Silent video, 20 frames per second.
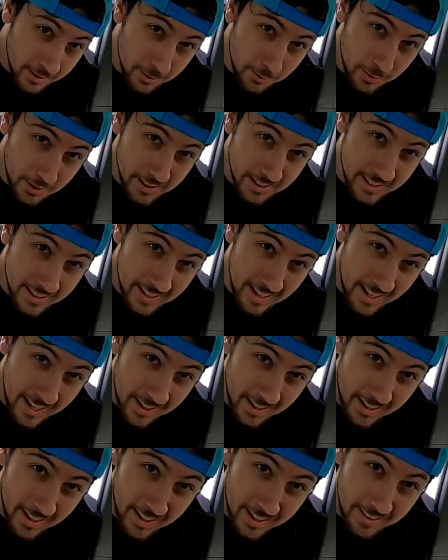you're gonna wanna get an
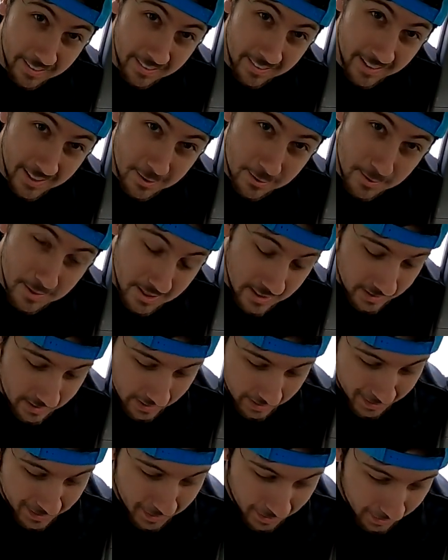air gun. That's when you get the air